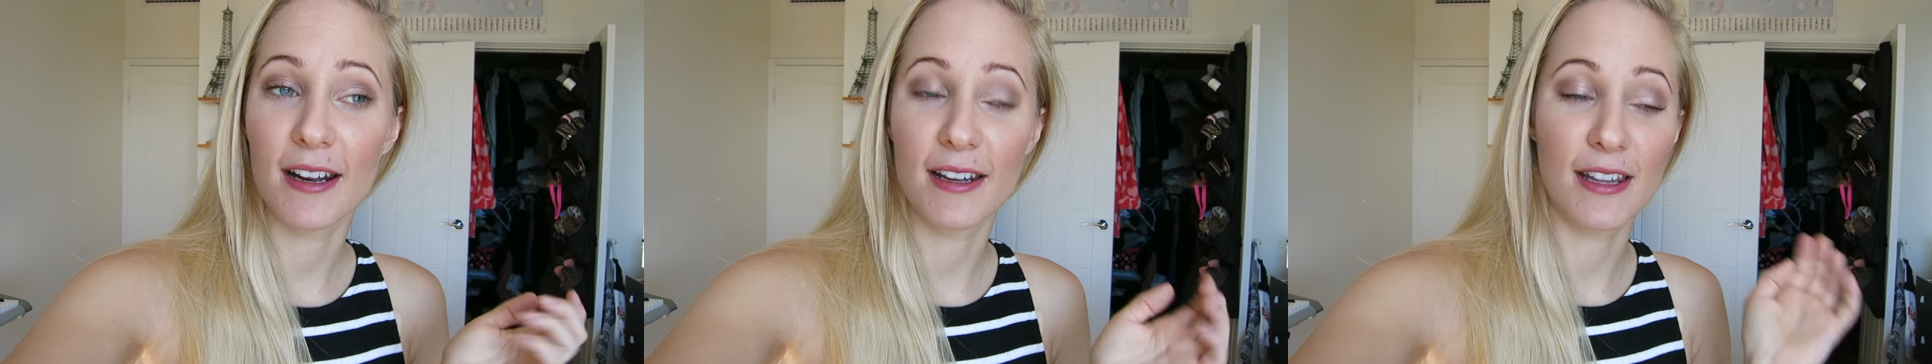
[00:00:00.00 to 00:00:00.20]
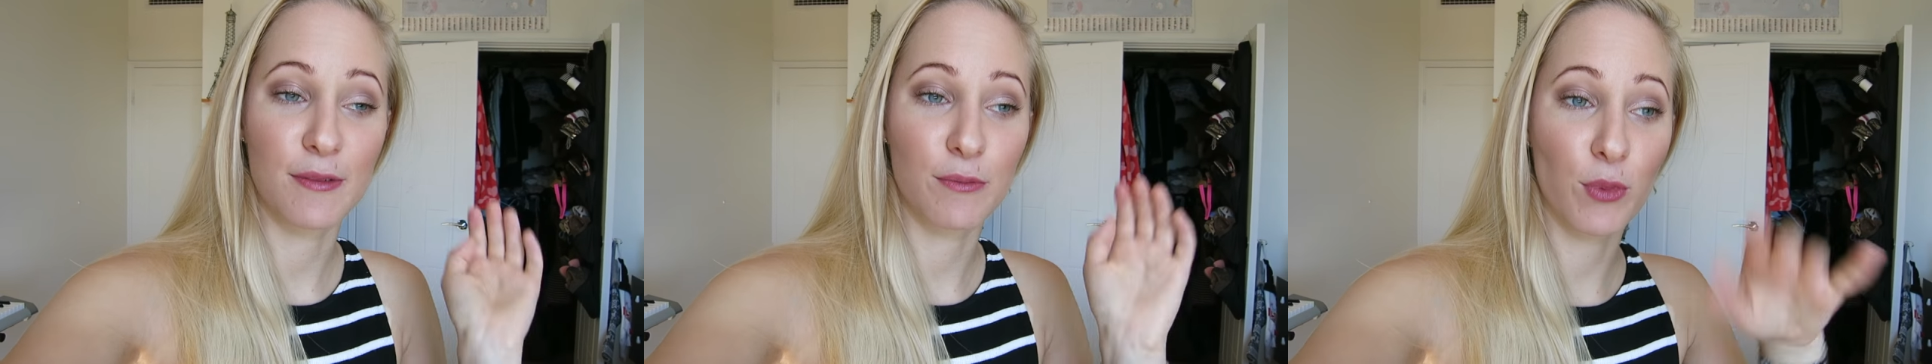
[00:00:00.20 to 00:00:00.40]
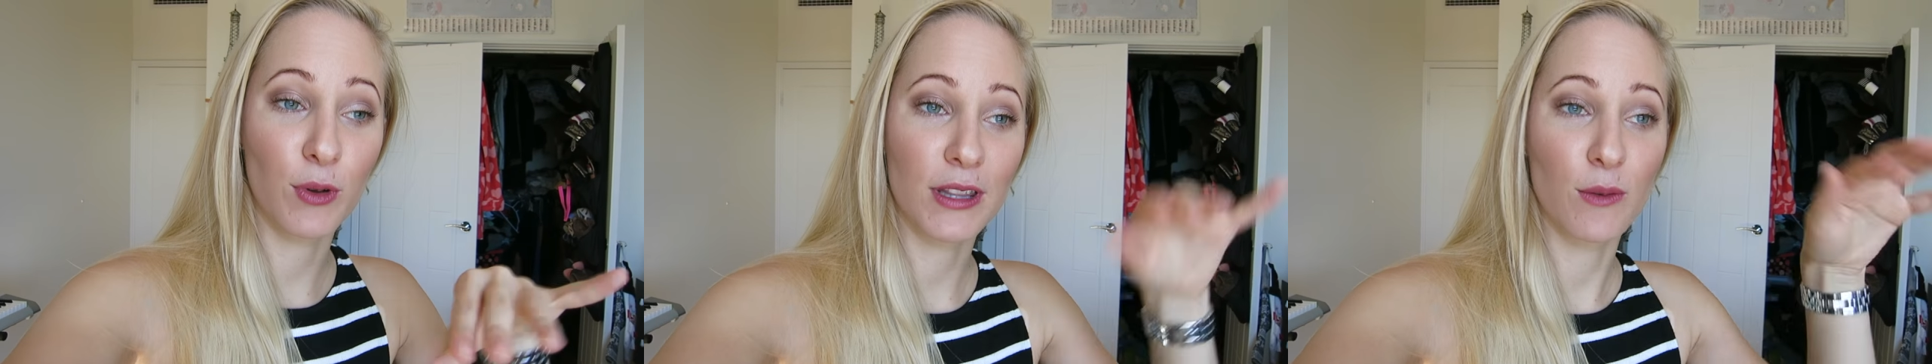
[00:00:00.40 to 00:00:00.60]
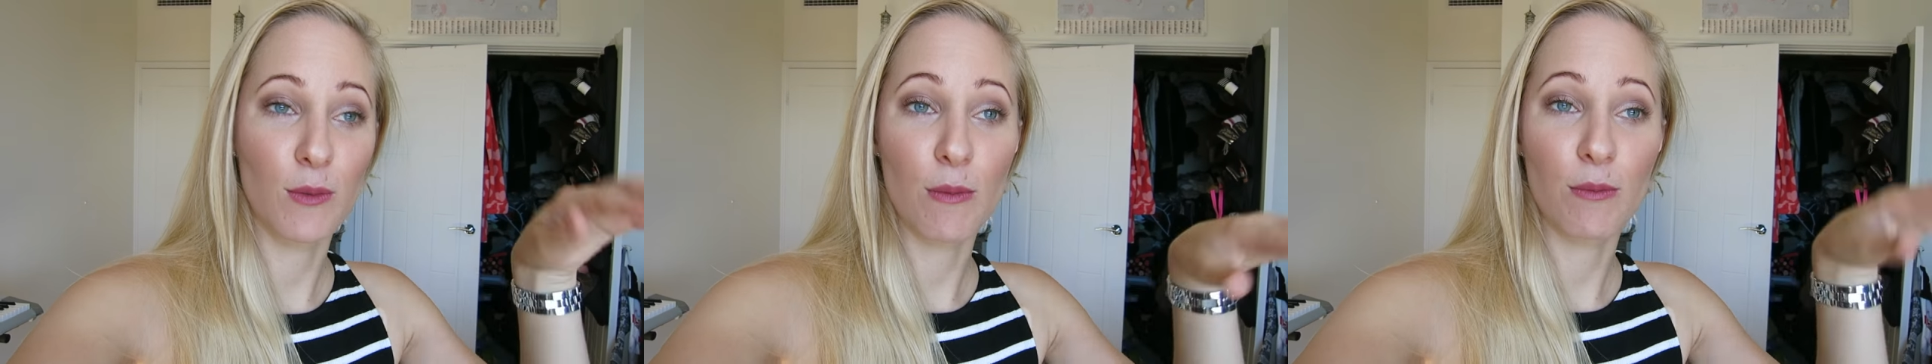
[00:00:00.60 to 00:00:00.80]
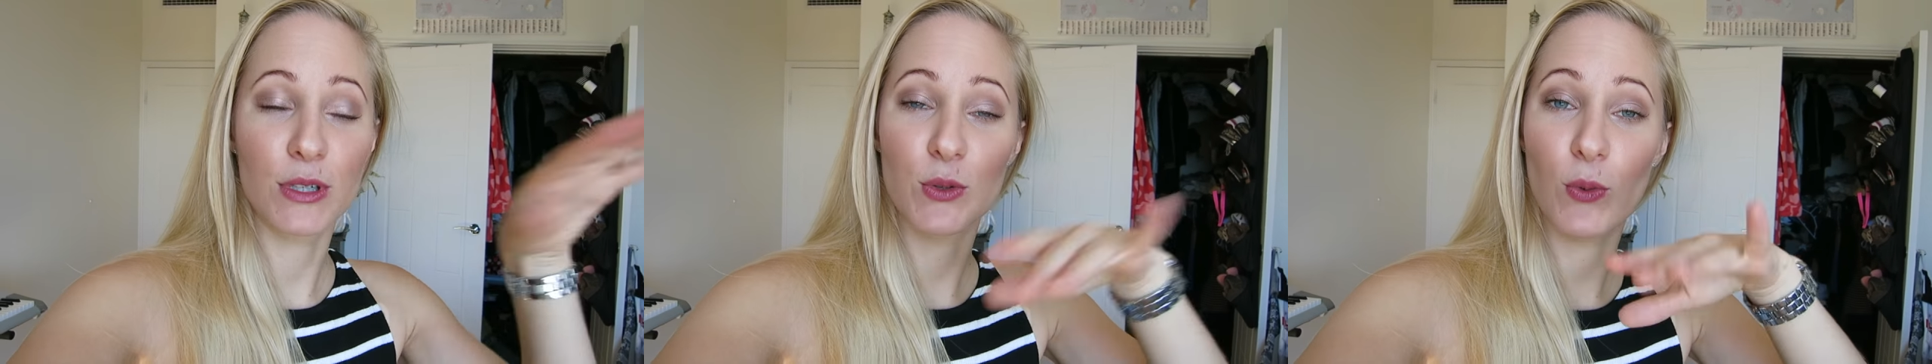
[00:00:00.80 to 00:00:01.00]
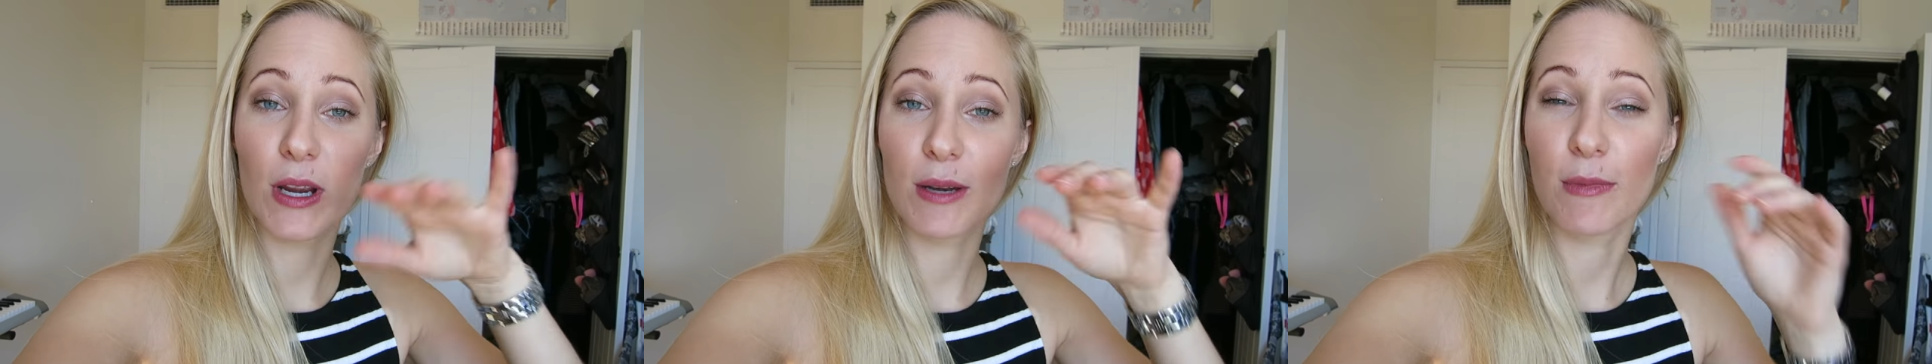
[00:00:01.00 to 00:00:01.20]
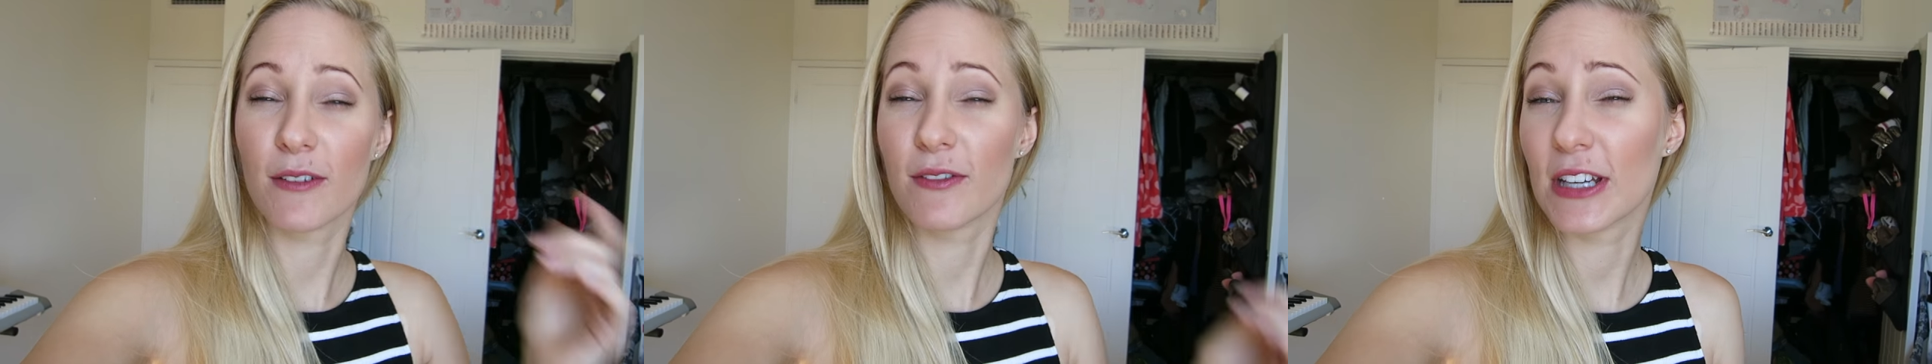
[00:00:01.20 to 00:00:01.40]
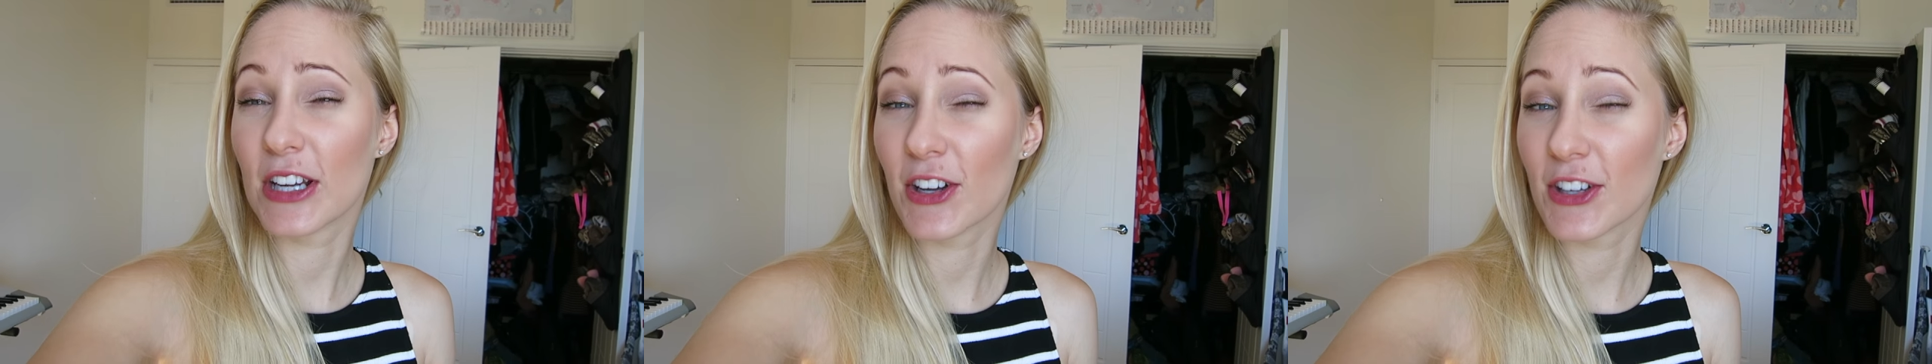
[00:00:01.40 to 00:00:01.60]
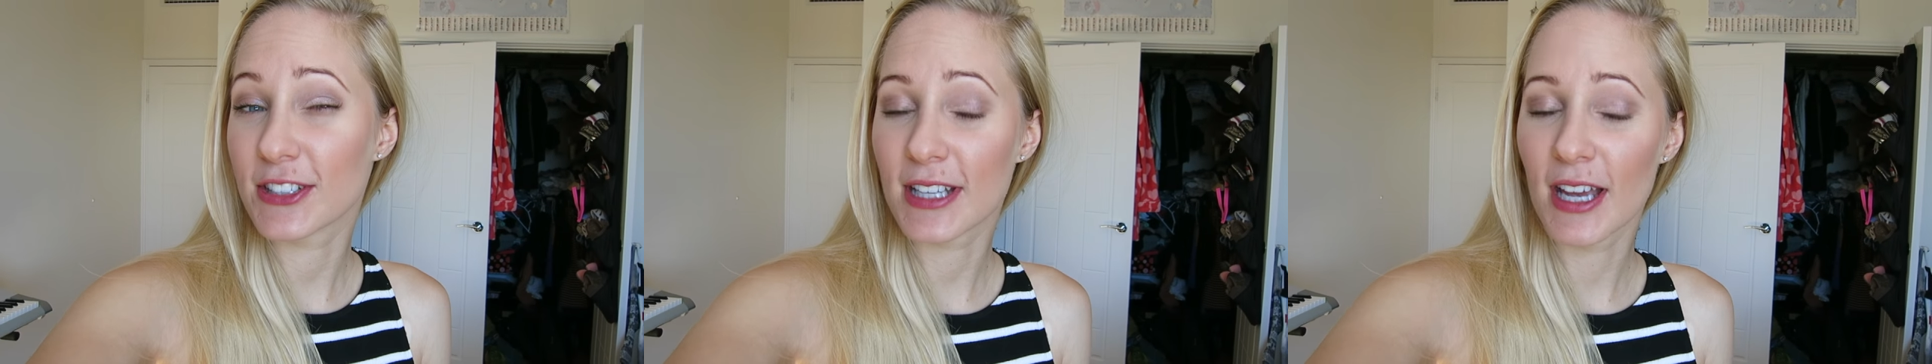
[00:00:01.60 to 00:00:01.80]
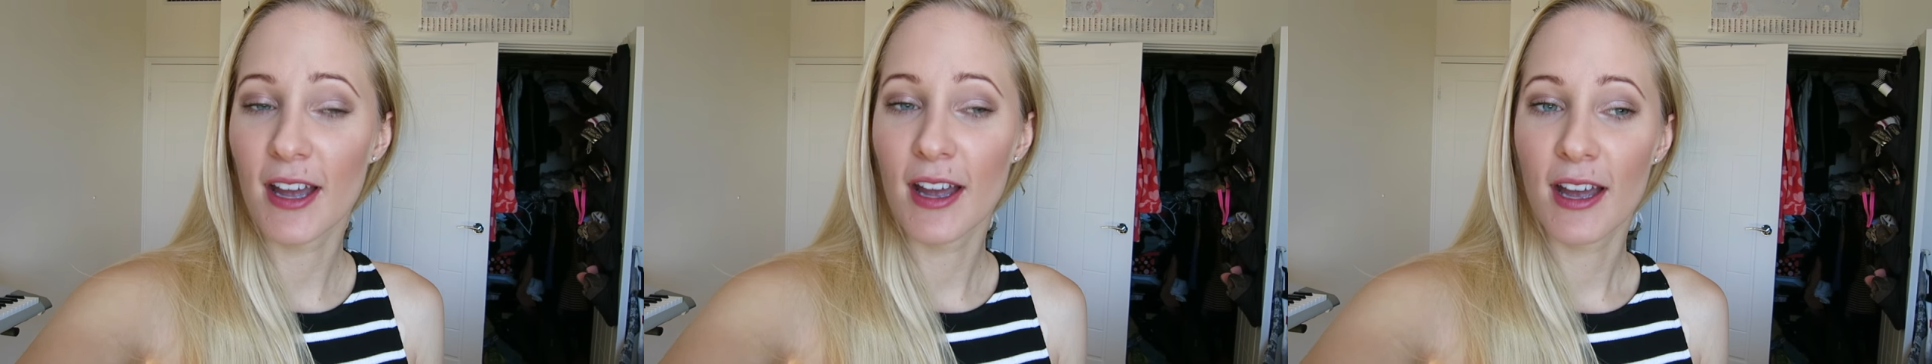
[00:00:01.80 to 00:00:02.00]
and then put them in between my videos